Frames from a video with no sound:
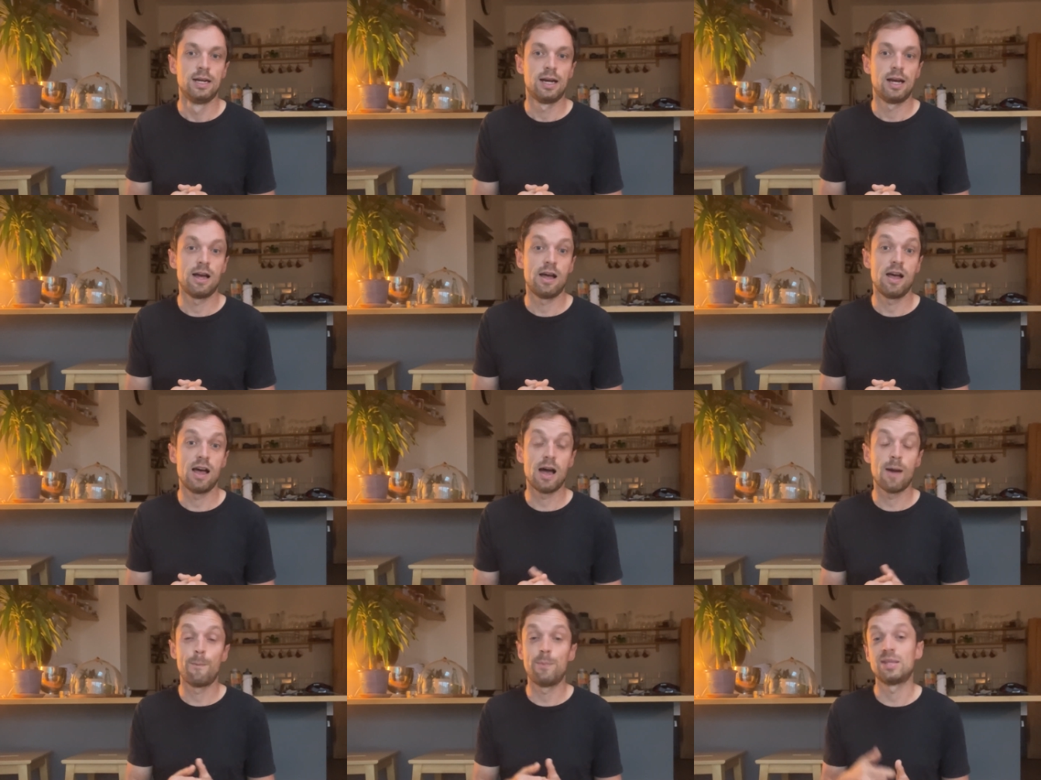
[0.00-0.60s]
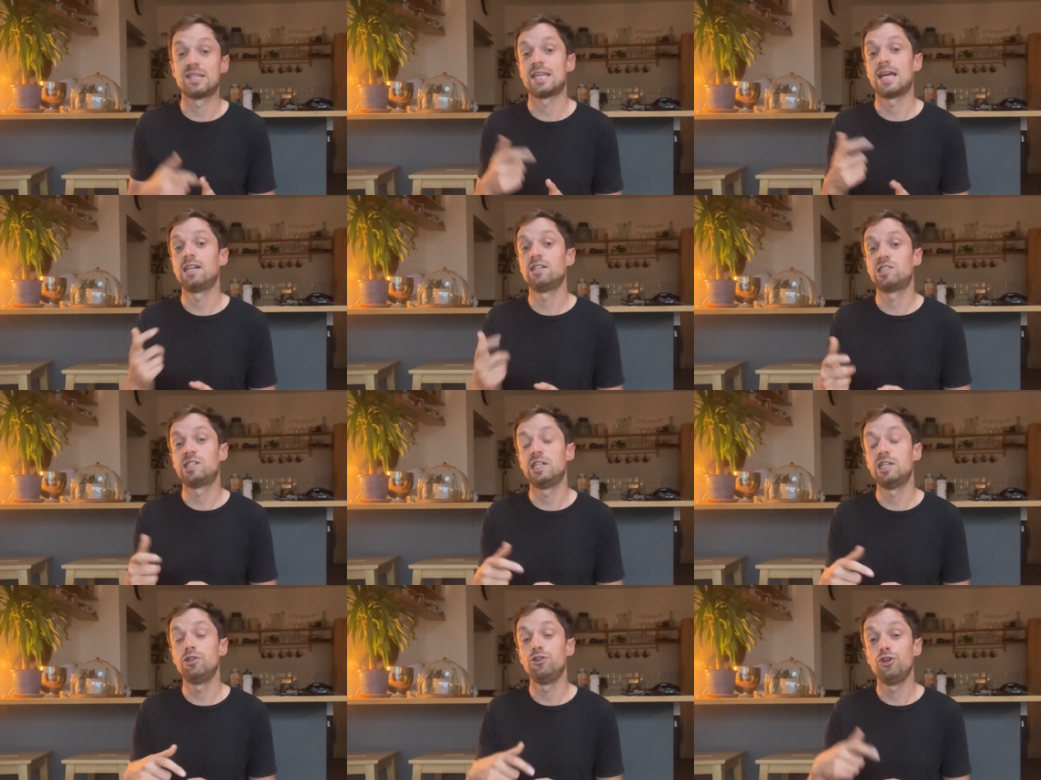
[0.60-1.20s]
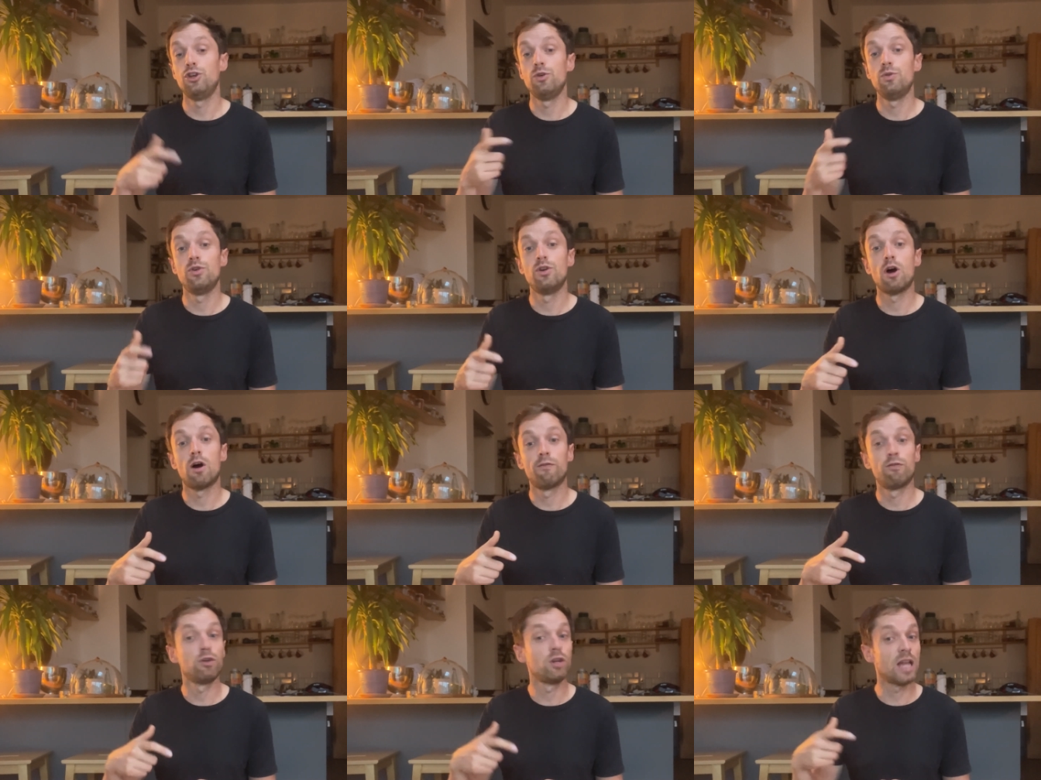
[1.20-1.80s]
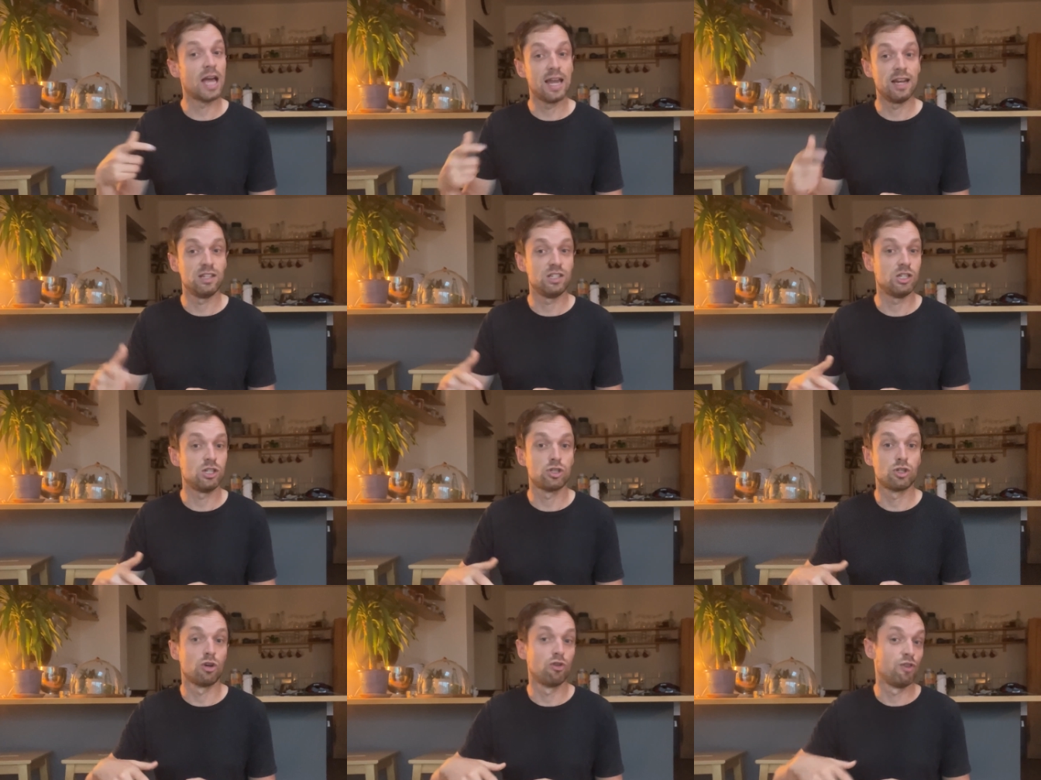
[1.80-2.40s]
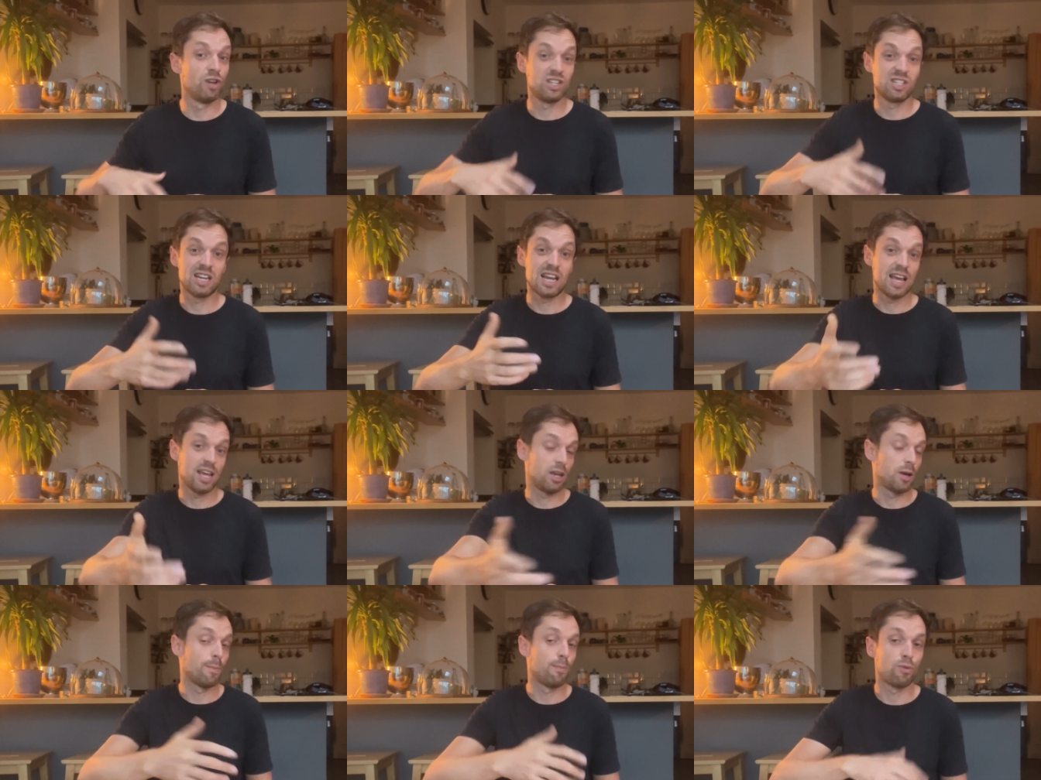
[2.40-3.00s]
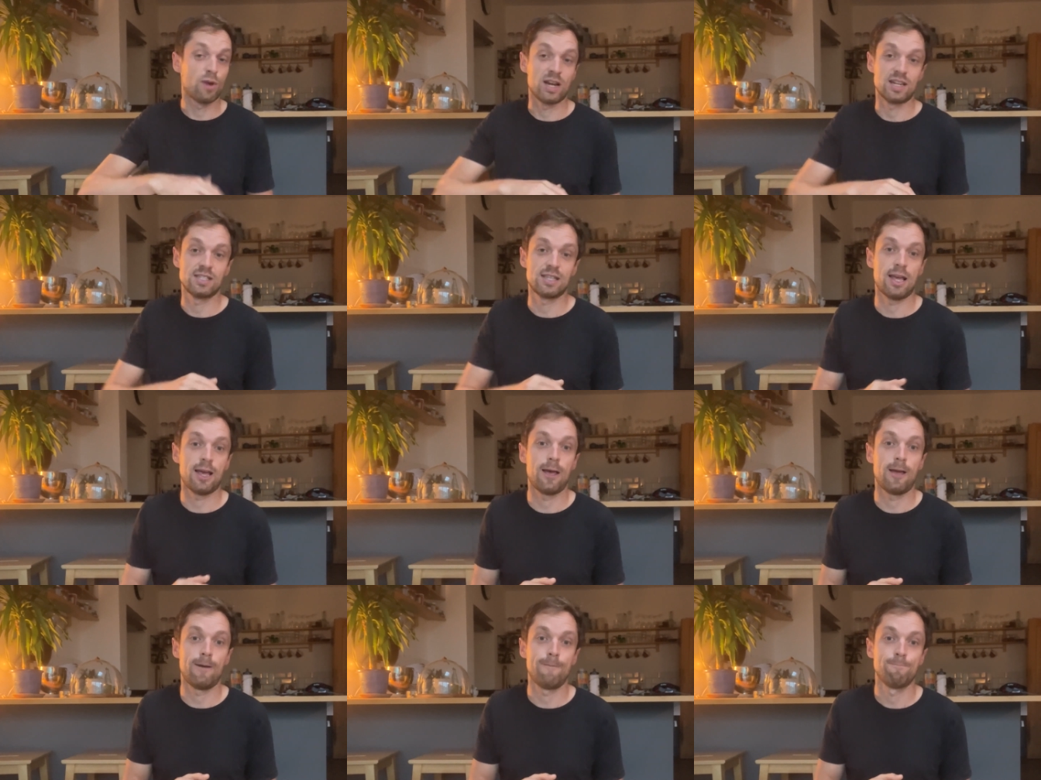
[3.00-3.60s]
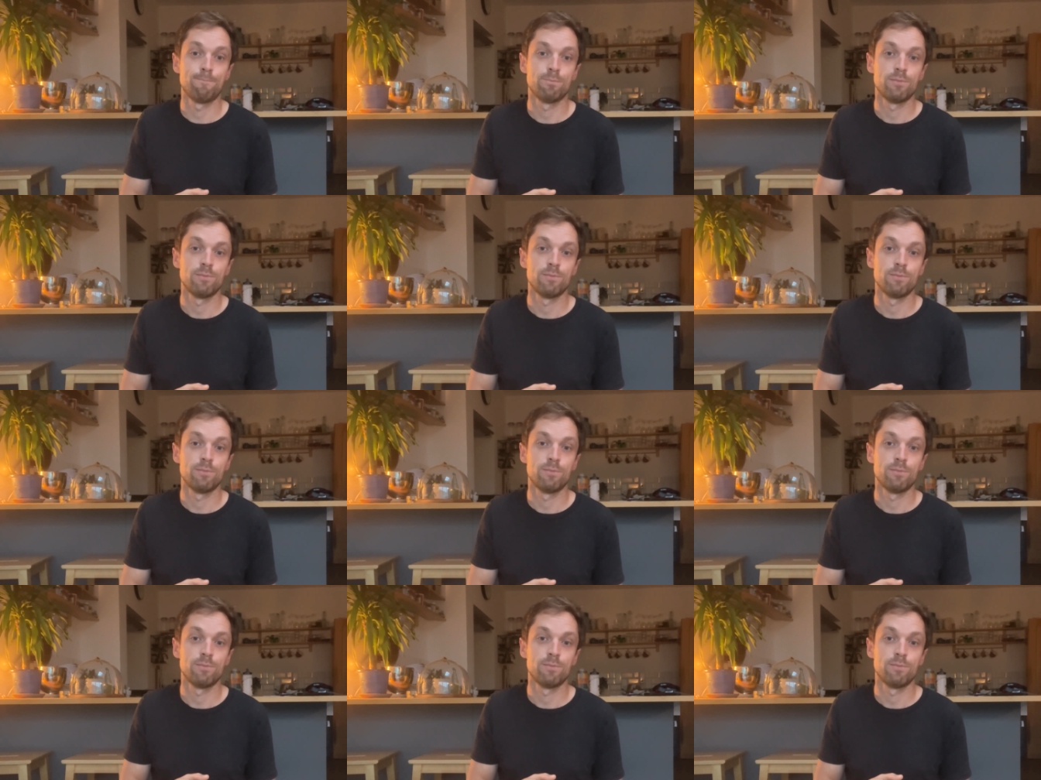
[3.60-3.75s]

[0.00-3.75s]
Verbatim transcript: uh, and potentially new novel energy storage like compressed air.